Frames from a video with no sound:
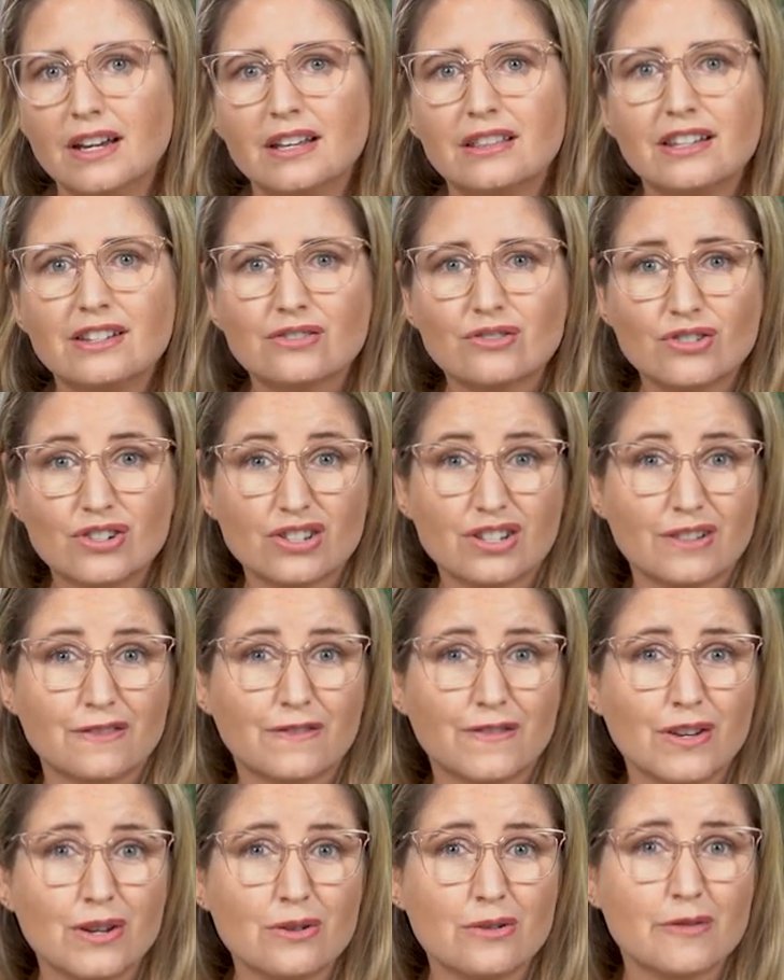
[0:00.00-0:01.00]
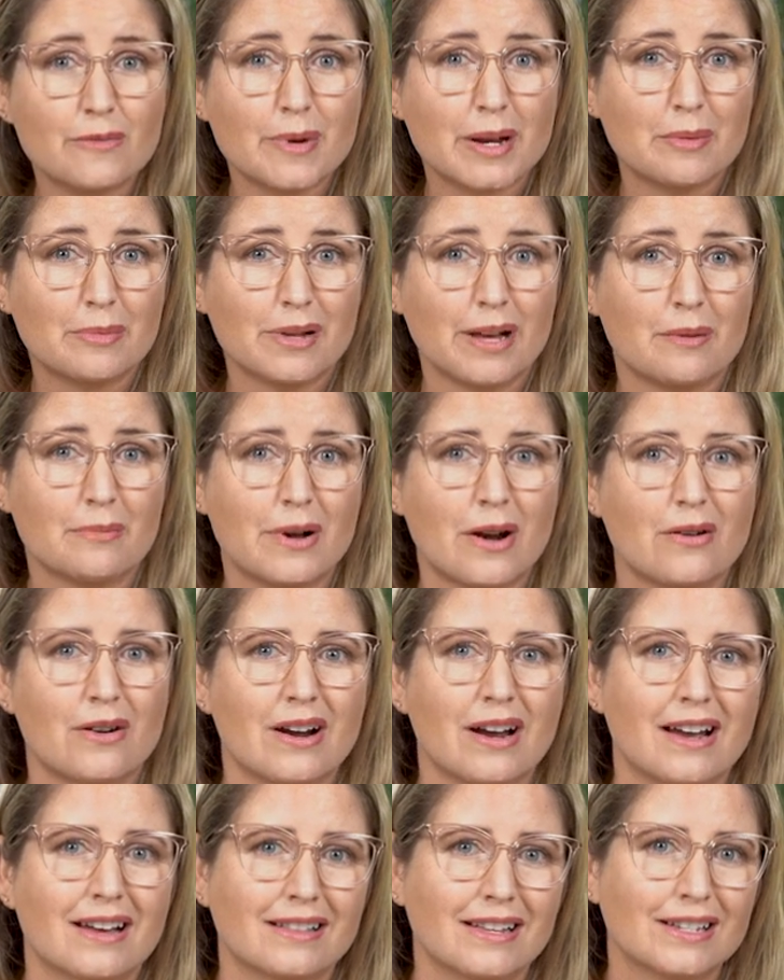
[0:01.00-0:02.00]
These are just a few of my plant power
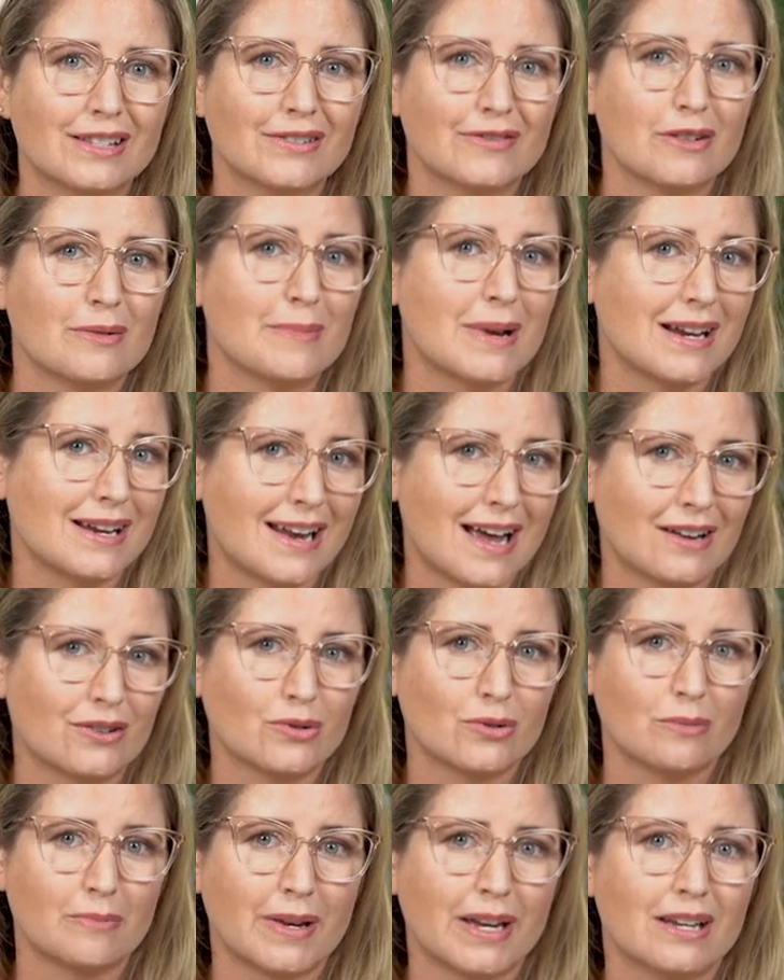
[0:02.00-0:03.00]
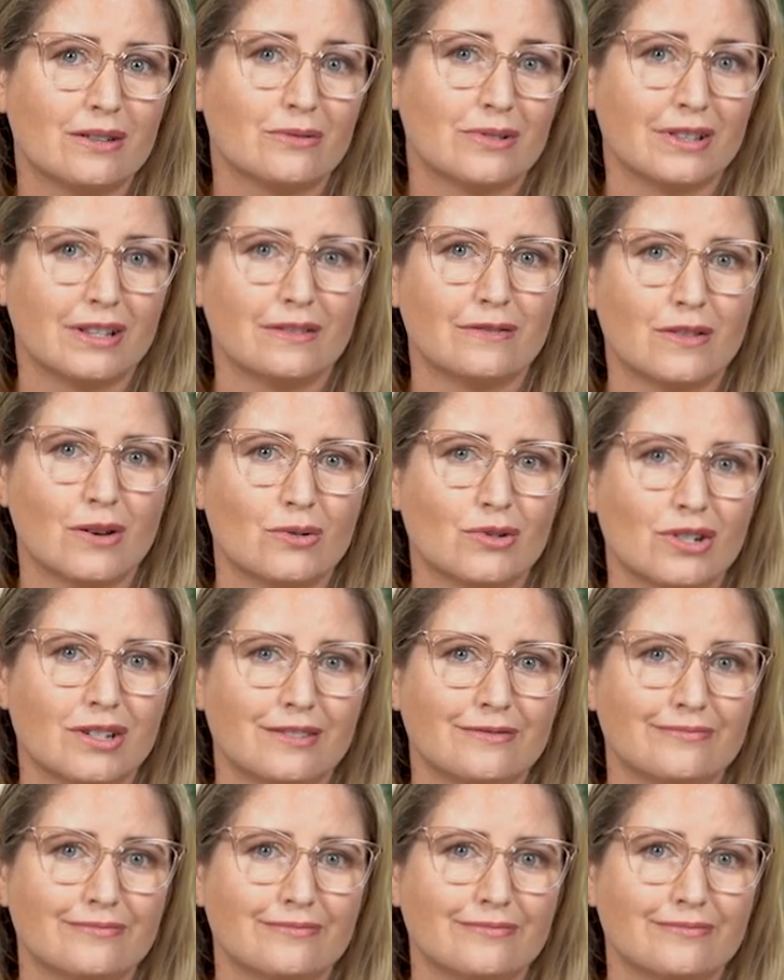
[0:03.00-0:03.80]
highlights from my natural pain relief lotion.